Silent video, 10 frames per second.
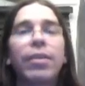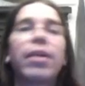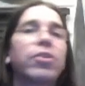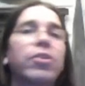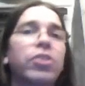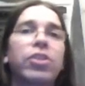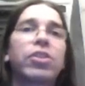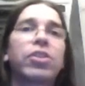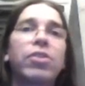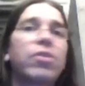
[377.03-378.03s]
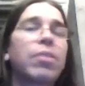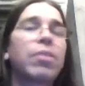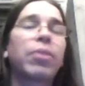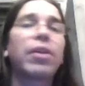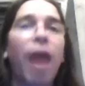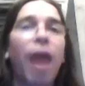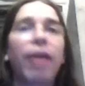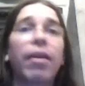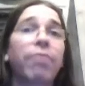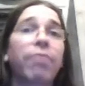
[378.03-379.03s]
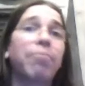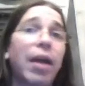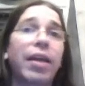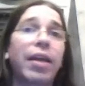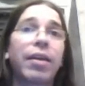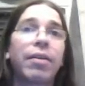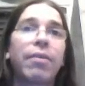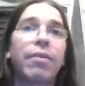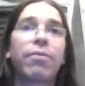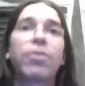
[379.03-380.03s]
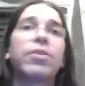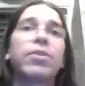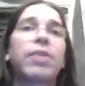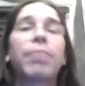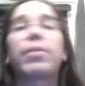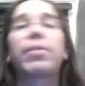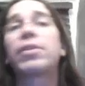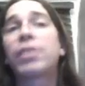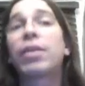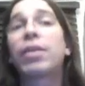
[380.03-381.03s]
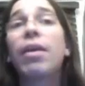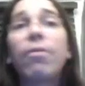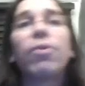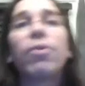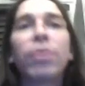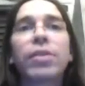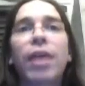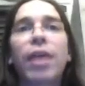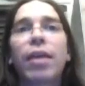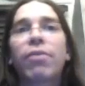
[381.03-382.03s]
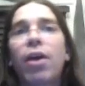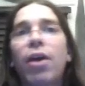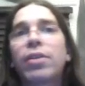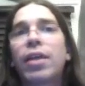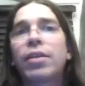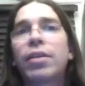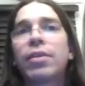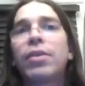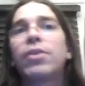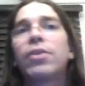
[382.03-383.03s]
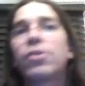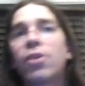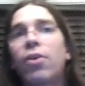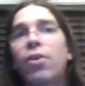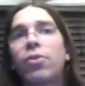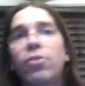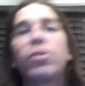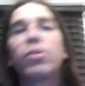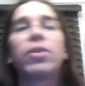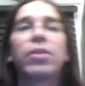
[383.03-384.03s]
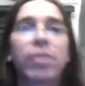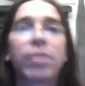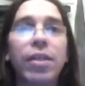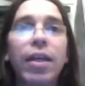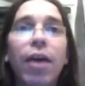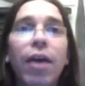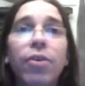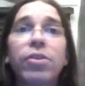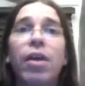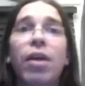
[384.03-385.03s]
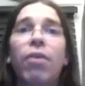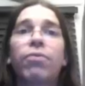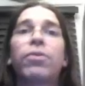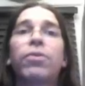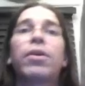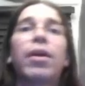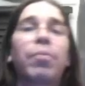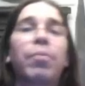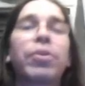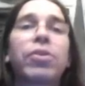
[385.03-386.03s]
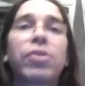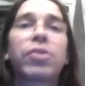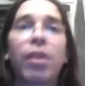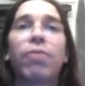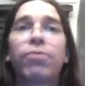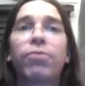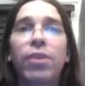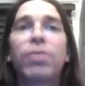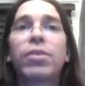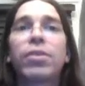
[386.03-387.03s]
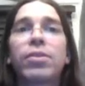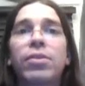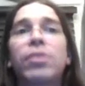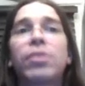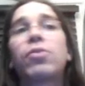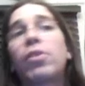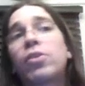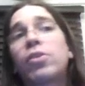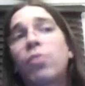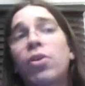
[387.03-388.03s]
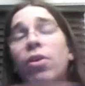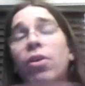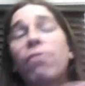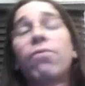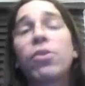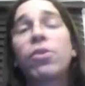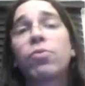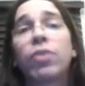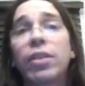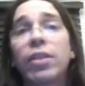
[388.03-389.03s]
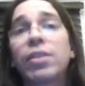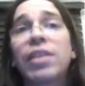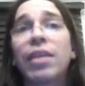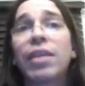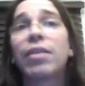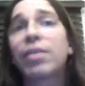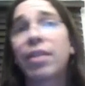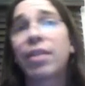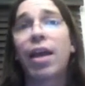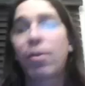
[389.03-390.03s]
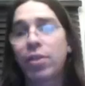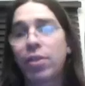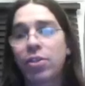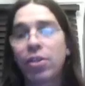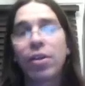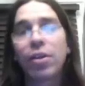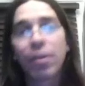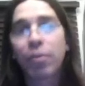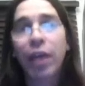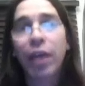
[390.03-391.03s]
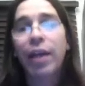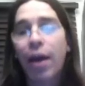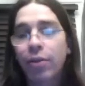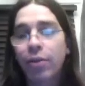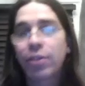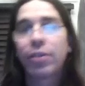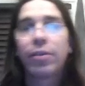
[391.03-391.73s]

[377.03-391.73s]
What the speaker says: There's just simply not enough money for these companies to give you this kind of content. So you need to seek it out yourself and put yourself in this situation where you're going to visually see this language played out.